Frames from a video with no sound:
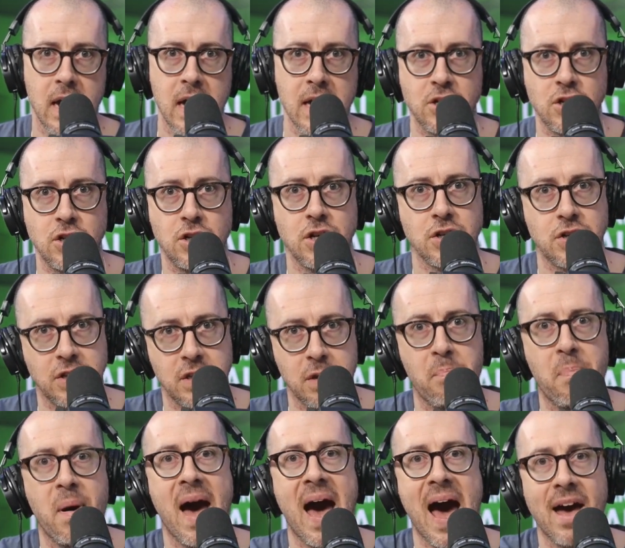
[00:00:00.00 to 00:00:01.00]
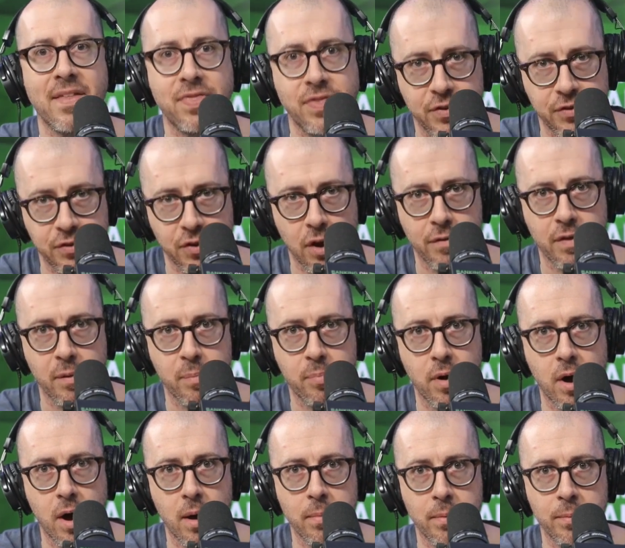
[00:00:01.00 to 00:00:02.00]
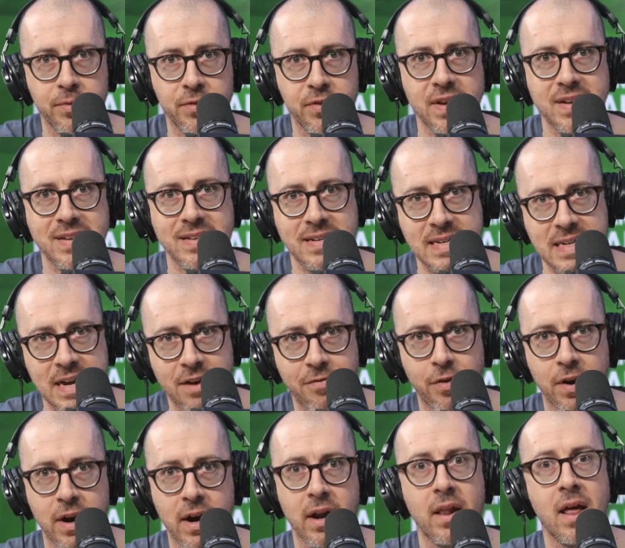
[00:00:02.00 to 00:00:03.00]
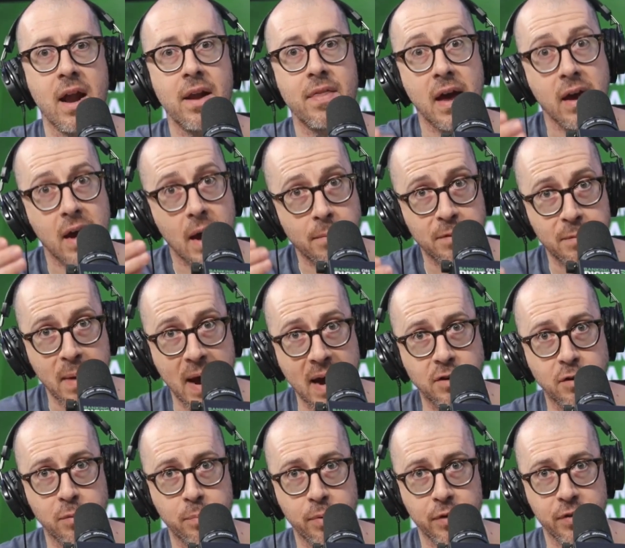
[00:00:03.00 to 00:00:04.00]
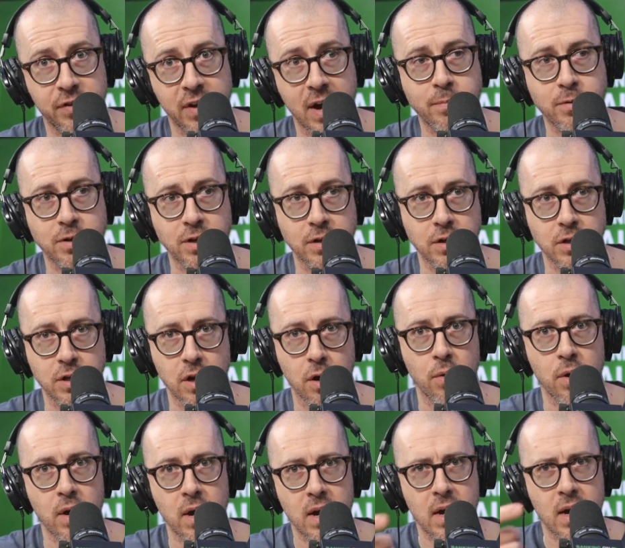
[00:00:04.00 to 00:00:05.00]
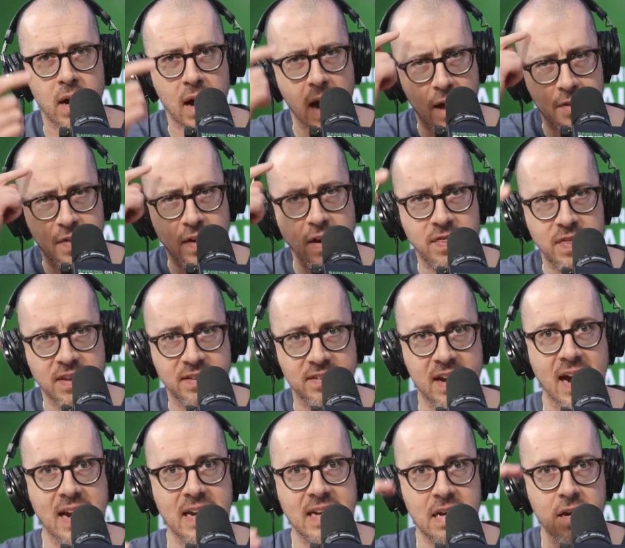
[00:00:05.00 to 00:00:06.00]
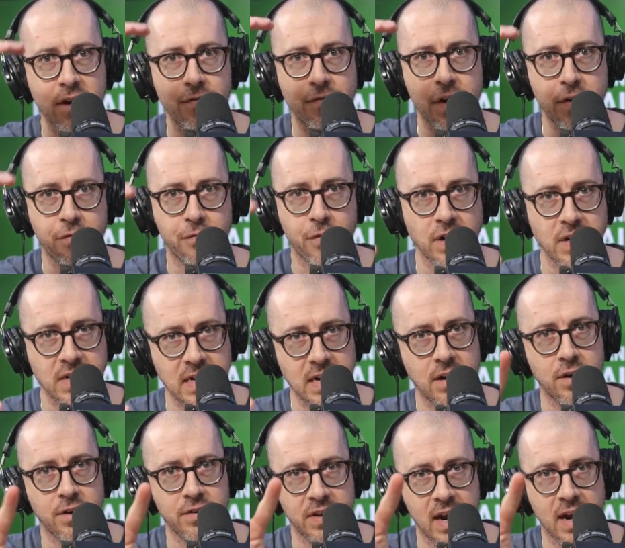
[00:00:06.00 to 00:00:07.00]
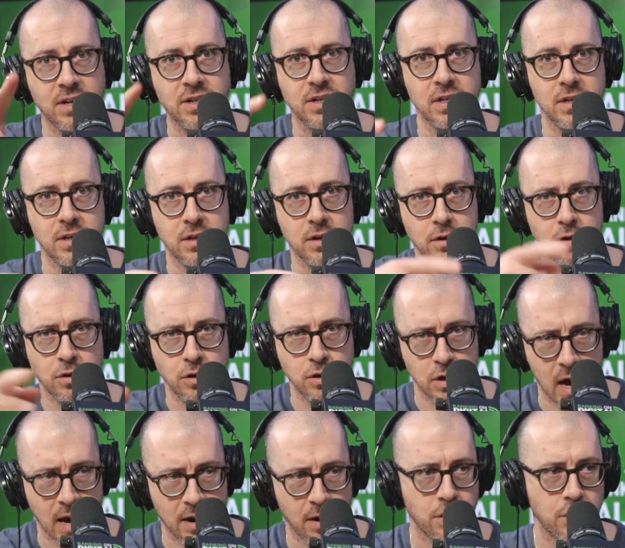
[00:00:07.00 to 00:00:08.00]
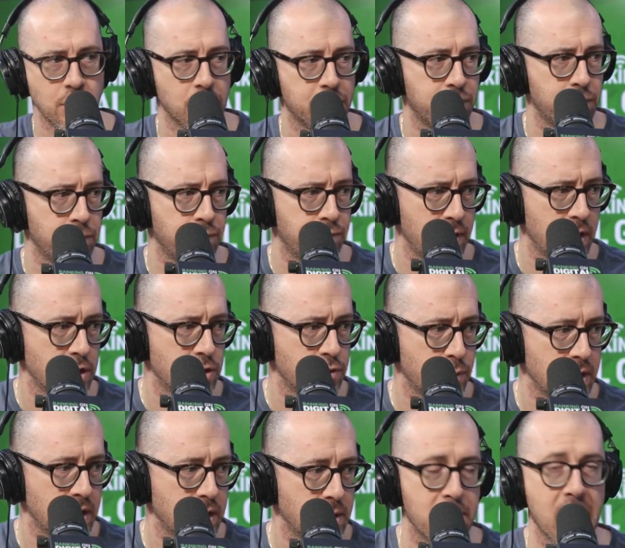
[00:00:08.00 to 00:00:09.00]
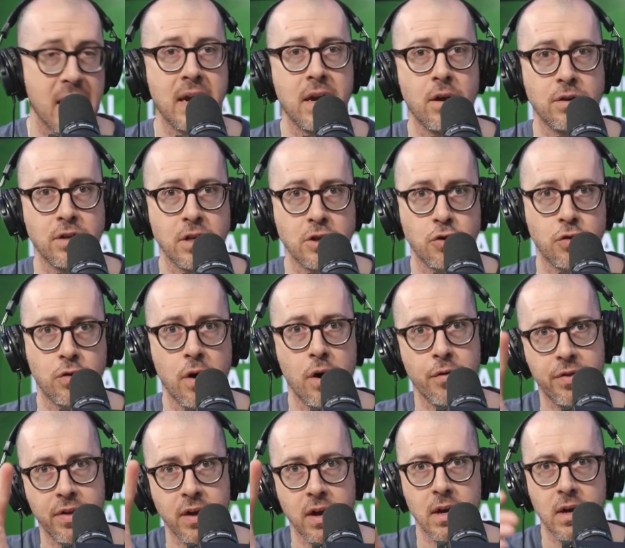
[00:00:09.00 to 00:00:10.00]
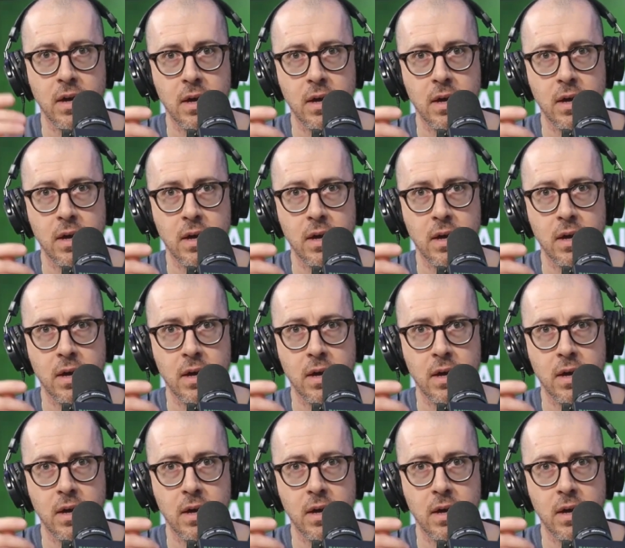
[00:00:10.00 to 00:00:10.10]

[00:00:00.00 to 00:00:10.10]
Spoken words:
It's just the path to solve the problems is different. And a lot of that comes back to perception. So I think this idea of different tiers, that actually, I know you just finished reading Banking on Digital Growth.